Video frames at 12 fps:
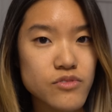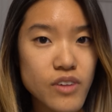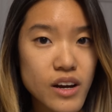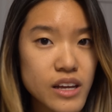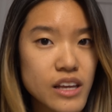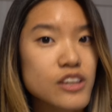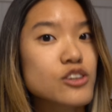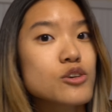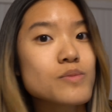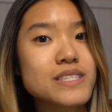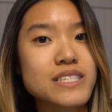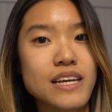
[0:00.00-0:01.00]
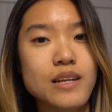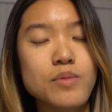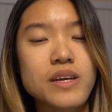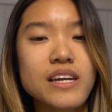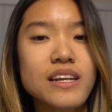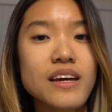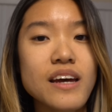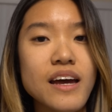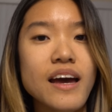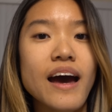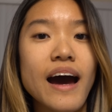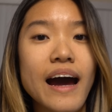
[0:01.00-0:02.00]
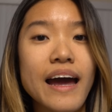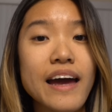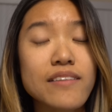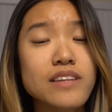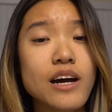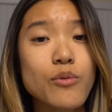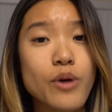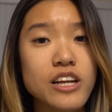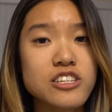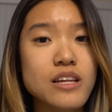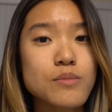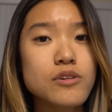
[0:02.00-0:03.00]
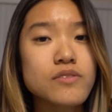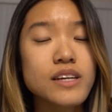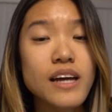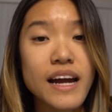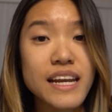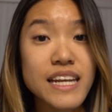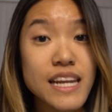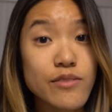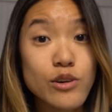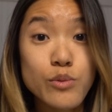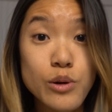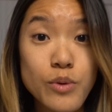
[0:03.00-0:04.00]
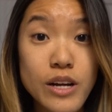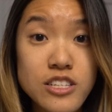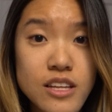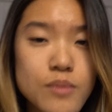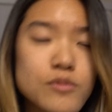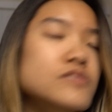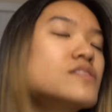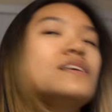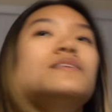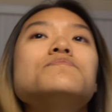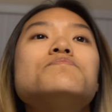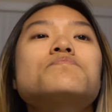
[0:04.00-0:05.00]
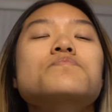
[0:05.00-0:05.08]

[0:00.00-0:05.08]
fucking Human Centipede. I have not watched that movie. I never will watch that movie.